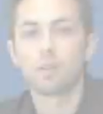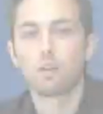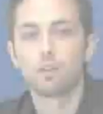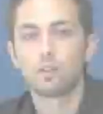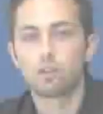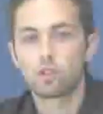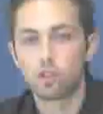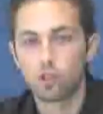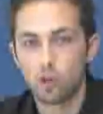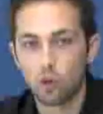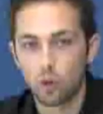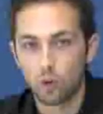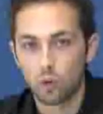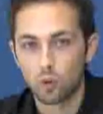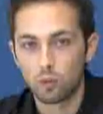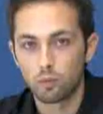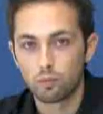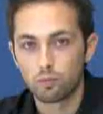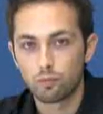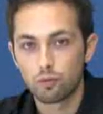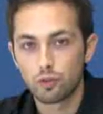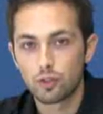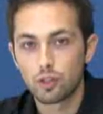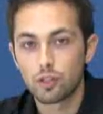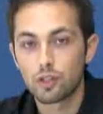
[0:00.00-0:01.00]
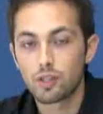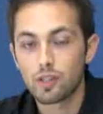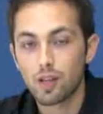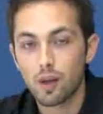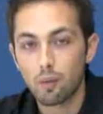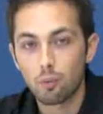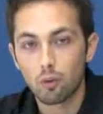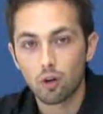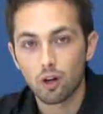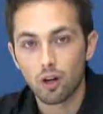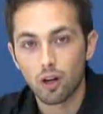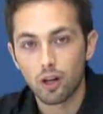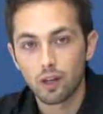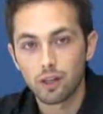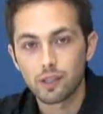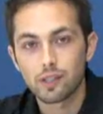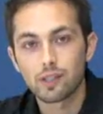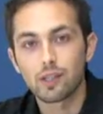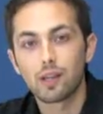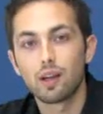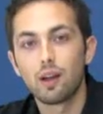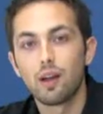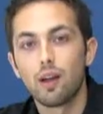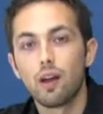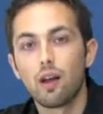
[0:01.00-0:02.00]
So, to summarize,
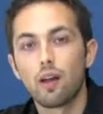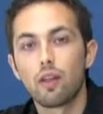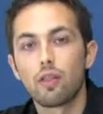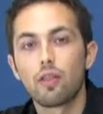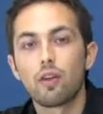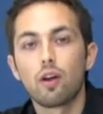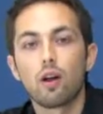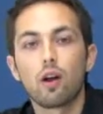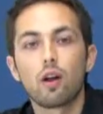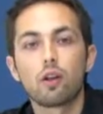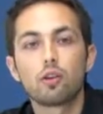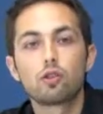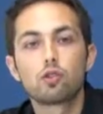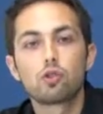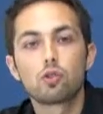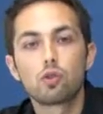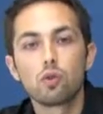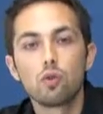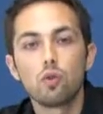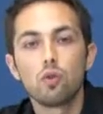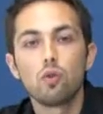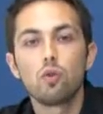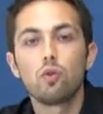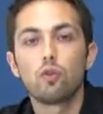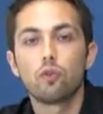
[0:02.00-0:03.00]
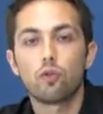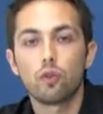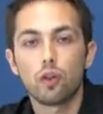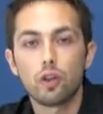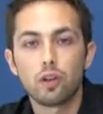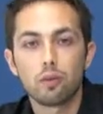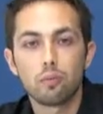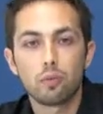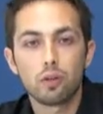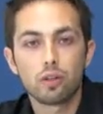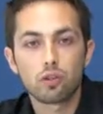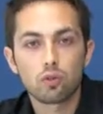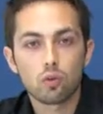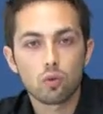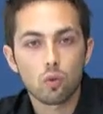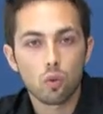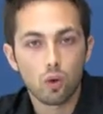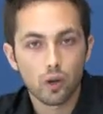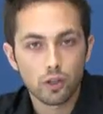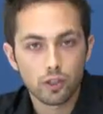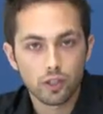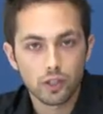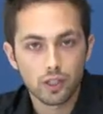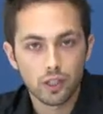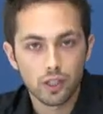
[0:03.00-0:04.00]
there are two fundamental
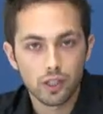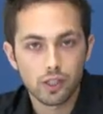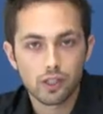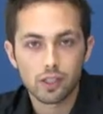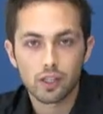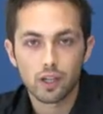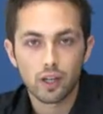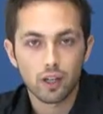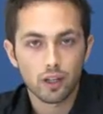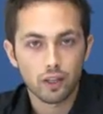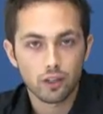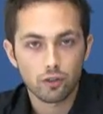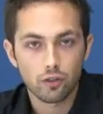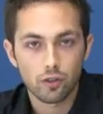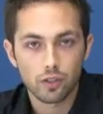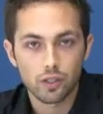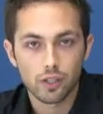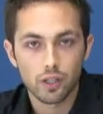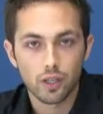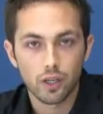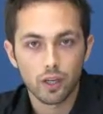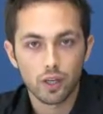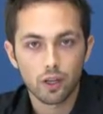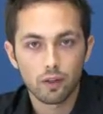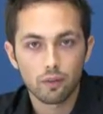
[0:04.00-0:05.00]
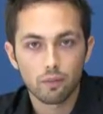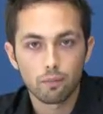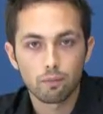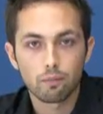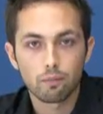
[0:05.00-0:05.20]
quantities in electricity,